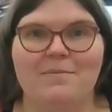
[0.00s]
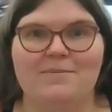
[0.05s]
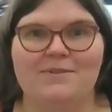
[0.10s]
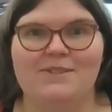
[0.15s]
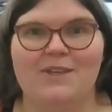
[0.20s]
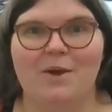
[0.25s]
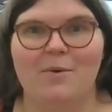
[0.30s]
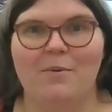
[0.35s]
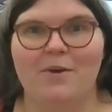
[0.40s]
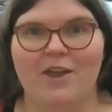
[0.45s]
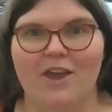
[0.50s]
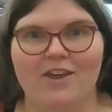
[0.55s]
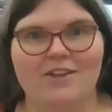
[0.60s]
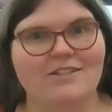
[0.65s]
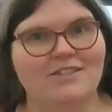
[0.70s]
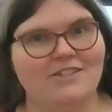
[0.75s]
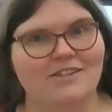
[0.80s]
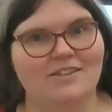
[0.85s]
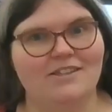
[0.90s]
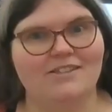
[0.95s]
So we're going
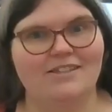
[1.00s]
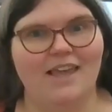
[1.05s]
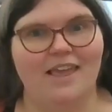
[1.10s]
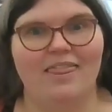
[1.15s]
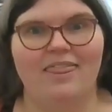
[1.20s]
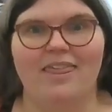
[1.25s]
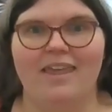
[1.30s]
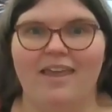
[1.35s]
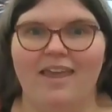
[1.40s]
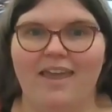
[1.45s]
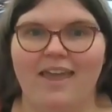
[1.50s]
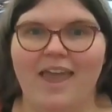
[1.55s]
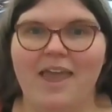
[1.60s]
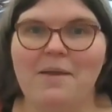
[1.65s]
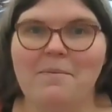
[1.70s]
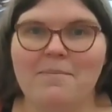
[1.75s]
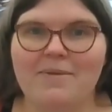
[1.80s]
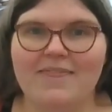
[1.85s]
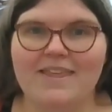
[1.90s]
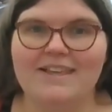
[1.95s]
to do the same thing
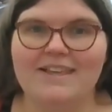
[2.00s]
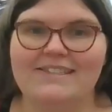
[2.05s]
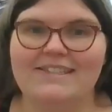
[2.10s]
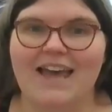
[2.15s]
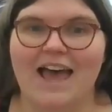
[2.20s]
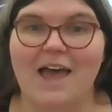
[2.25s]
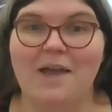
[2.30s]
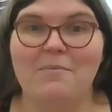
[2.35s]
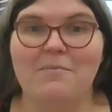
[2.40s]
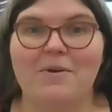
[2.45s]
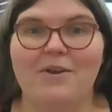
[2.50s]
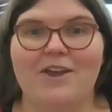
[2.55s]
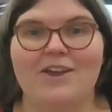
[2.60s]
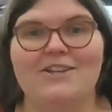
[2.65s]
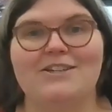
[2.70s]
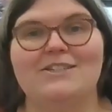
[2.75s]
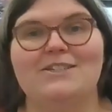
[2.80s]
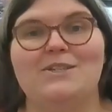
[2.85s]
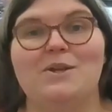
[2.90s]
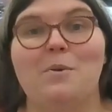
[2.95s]
again, but time we're
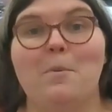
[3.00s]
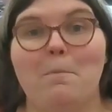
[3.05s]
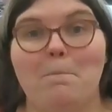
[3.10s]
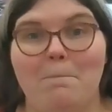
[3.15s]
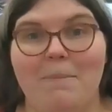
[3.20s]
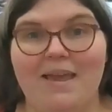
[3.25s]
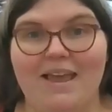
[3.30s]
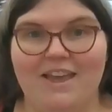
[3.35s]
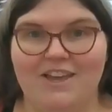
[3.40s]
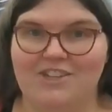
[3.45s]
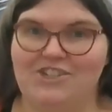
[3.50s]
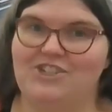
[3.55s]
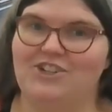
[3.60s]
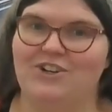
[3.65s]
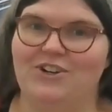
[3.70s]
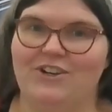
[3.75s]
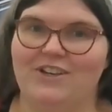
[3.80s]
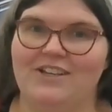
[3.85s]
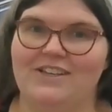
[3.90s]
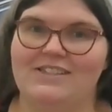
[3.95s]
going to do bigger
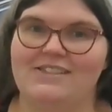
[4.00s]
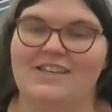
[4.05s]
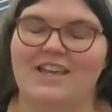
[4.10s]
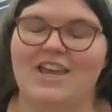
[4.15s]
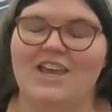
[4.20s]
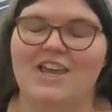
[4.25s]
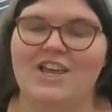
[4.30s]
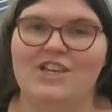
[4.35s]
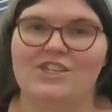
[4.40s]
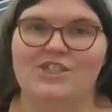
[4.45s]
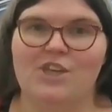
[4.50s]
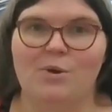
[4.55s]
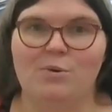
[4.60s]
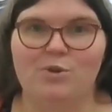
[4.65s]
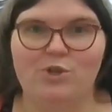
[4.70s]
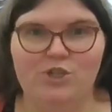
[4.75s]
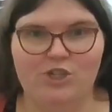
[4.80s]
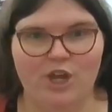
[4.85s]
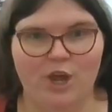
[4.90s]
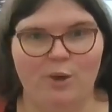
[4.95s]
chunks. So
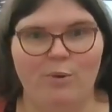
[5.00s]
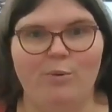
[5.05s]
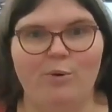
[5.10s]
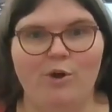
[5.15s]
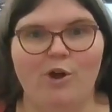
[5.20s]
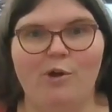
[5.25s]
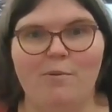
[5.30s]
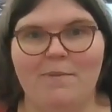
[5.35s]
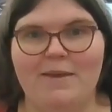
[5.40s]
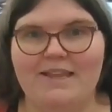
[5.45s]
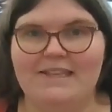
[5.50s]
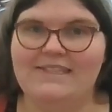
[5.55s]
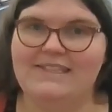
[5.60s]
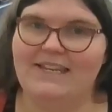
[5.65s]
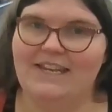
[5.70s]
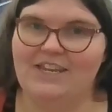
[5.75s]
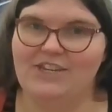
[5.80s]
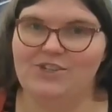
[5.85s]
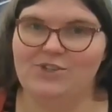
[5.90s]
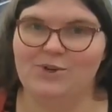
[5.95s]
don't come in
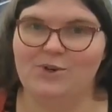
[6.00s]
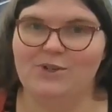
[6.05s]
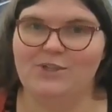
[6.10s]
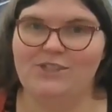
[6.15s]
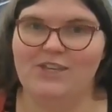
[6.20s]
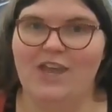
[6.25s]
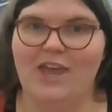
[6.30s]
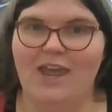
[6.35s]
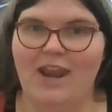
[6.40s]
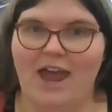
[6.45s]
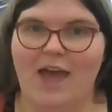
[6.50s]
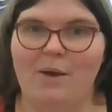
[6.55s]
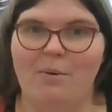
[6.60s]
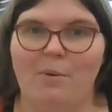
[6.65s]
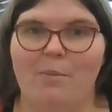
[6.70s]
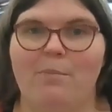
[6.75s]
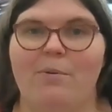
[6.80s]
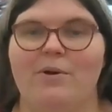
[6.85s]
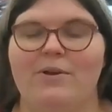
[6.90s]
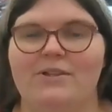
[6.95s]
till it's your turn. I
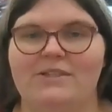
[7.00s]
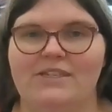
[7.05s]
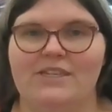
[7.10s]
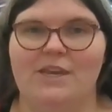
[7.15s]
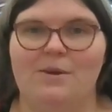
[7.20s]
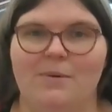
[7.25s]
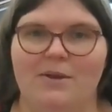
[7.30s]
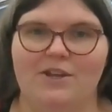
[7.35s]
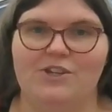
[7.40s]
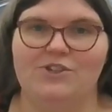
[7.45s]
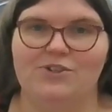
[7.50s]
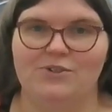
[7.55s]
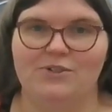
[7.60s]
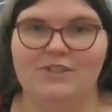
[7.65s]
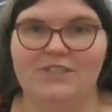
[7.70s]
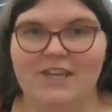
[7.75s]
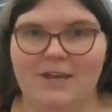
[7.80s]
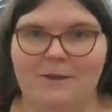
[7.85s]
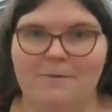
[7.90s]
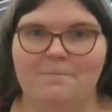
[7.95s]
will point at you when it's your
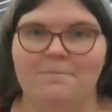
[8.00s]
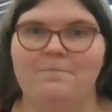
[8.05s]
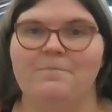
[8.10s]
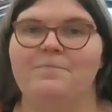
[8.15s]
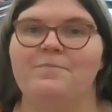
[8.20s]
turn.